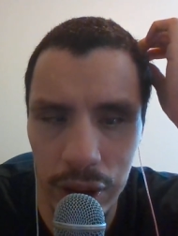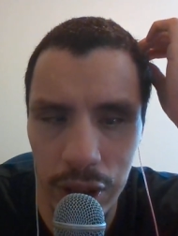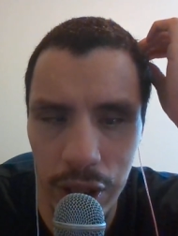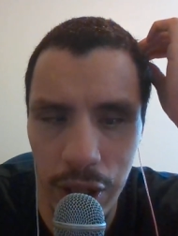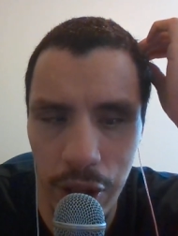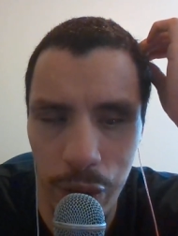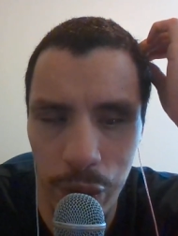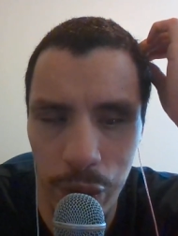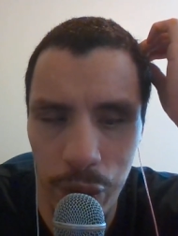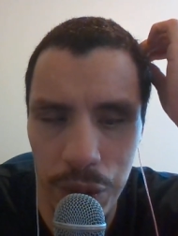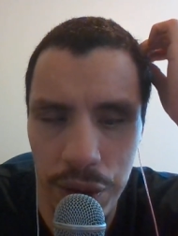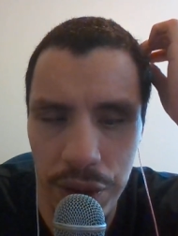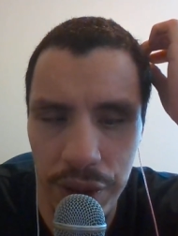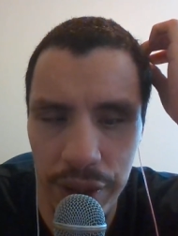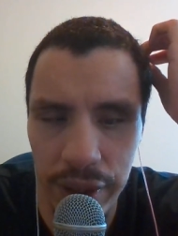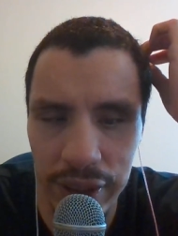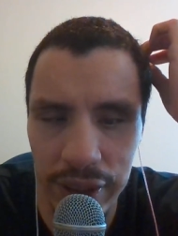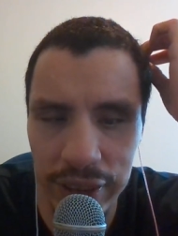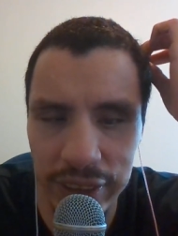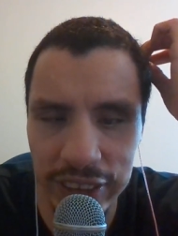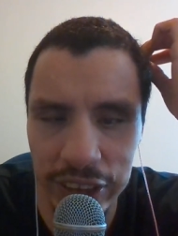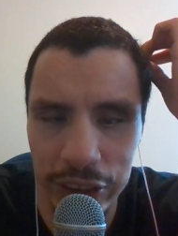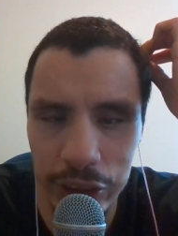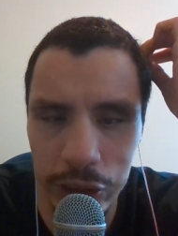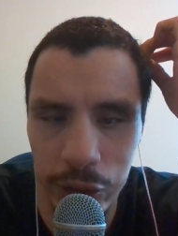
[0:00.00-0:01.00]
other
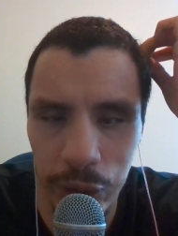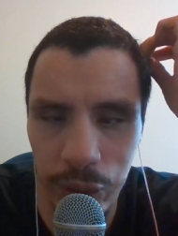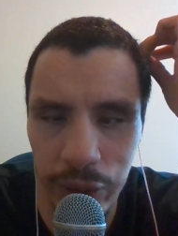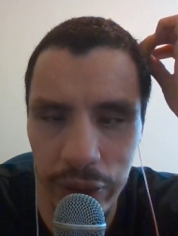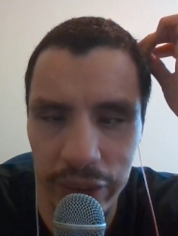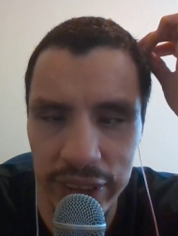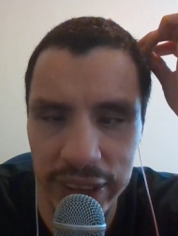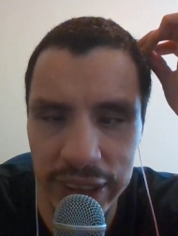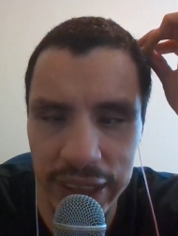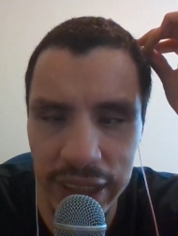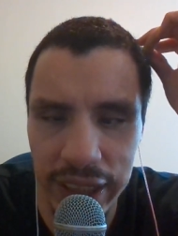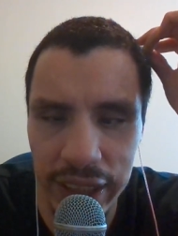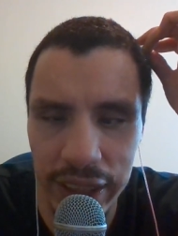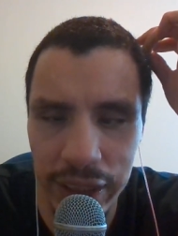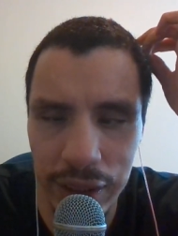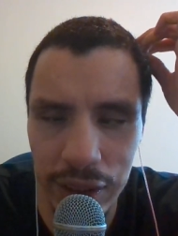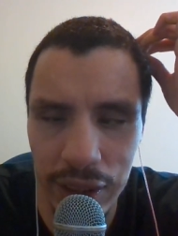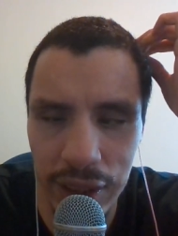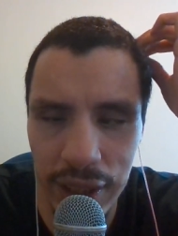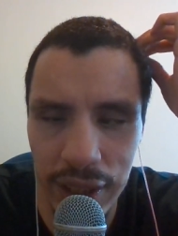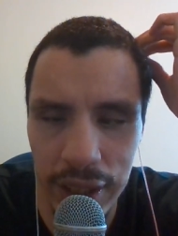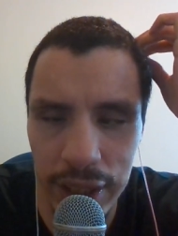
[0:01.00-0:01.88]
things during the day.